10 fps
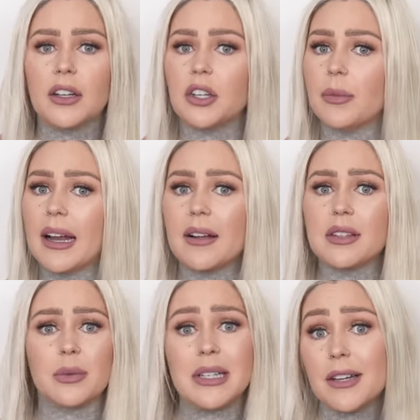and you might have
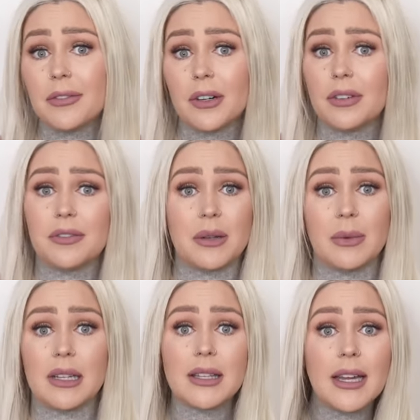someone different 15
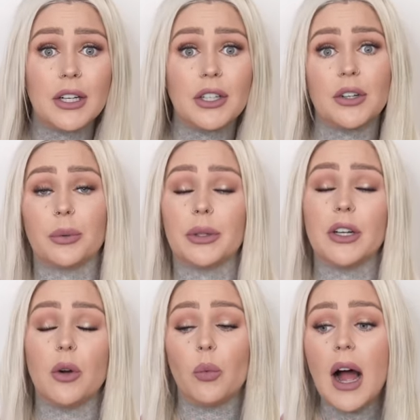minutes later and you don't really
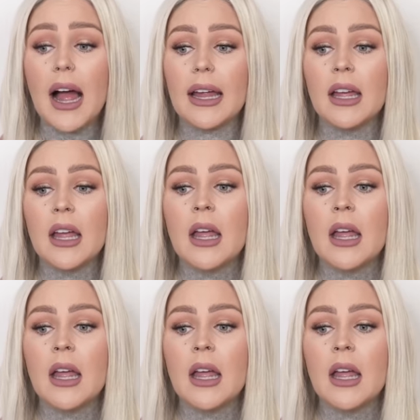know why.